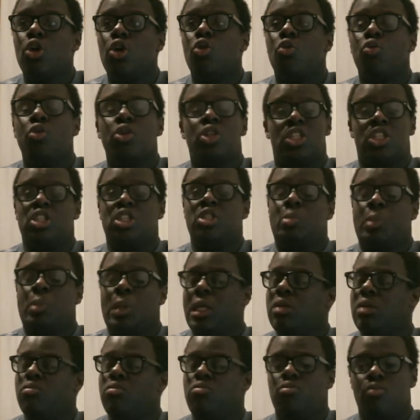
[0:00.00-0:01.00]
which has
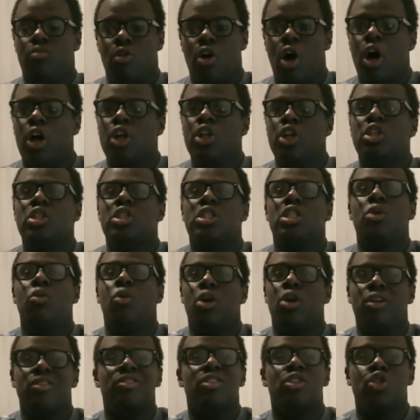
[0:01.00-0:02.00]
been honestly
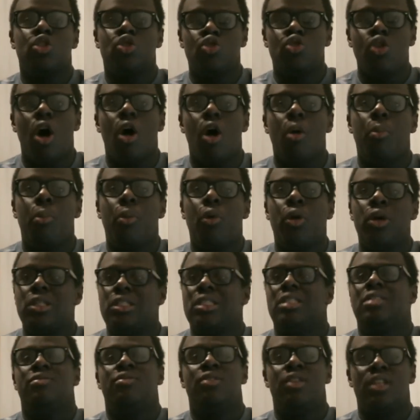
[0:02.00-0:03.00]
one of the strong points
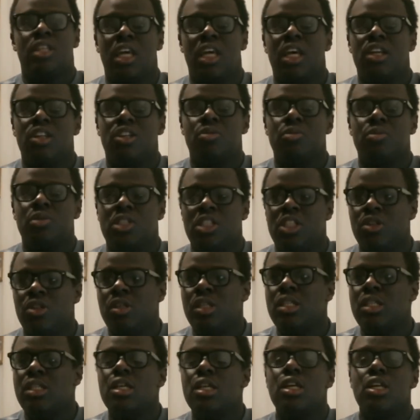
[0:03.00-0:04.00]
of the Kingdom
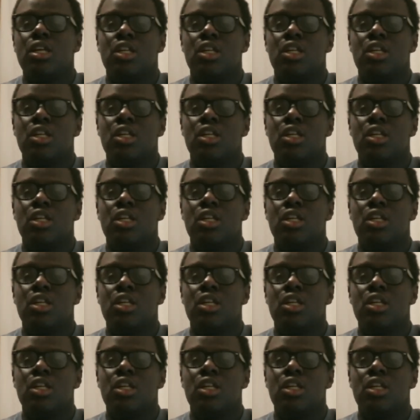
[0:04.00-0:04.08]
series